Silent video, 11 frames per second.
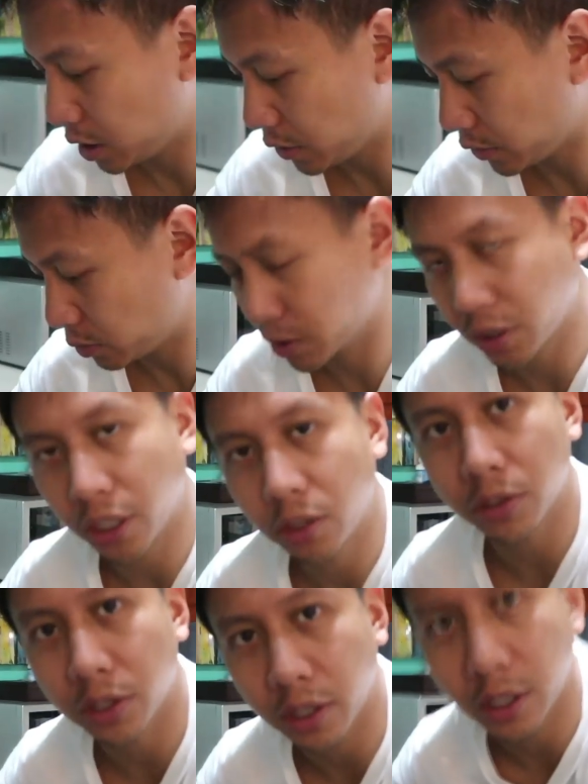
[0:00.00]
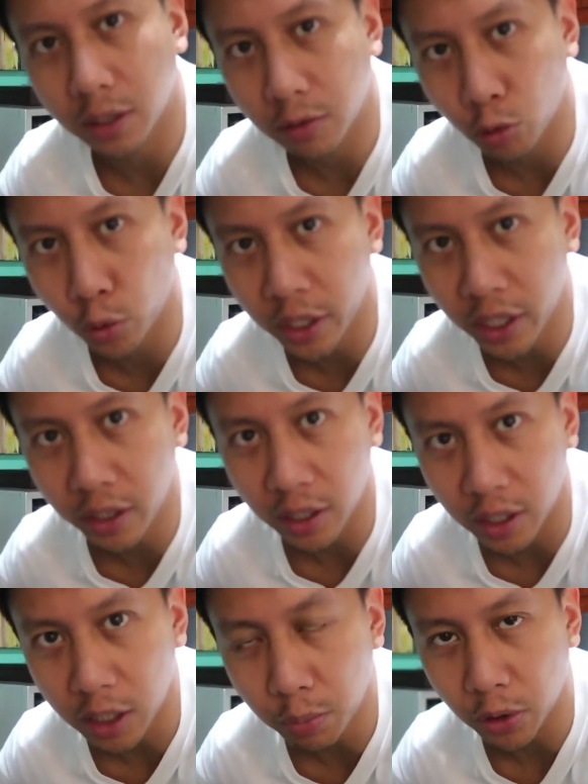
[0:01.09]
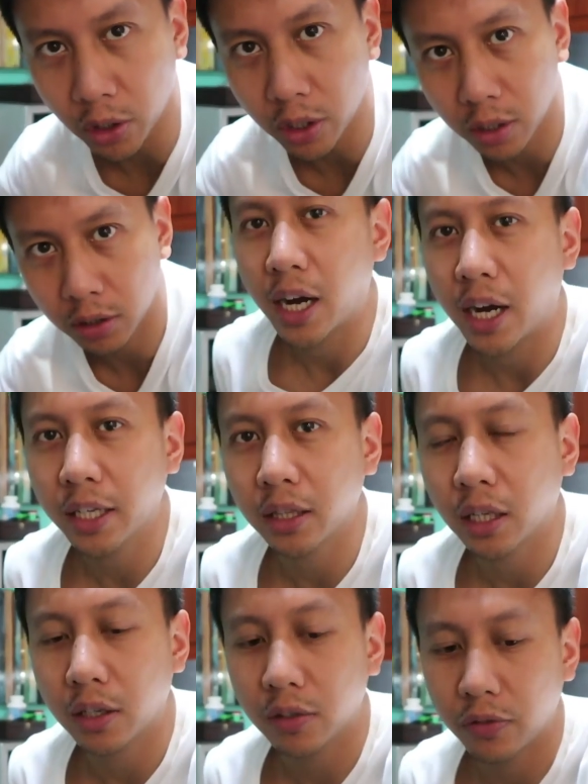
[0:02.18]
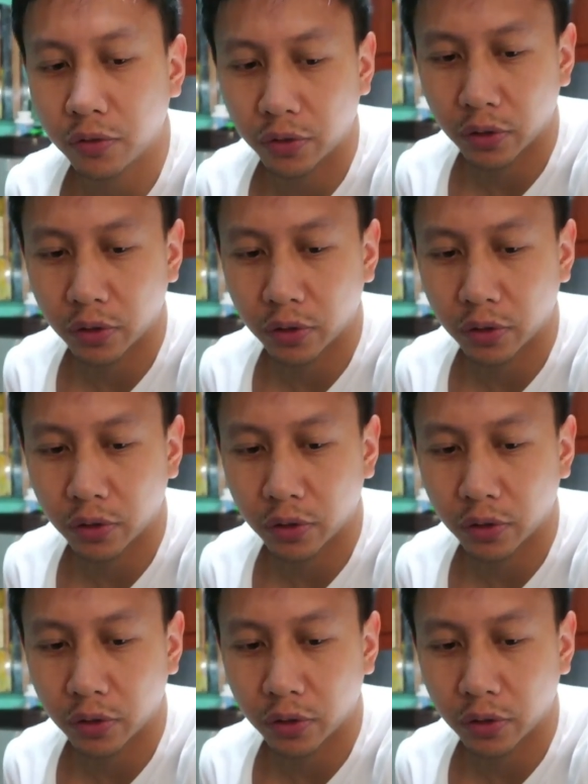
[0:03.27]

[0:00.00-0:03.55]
He even was interested in reading the ebook. I love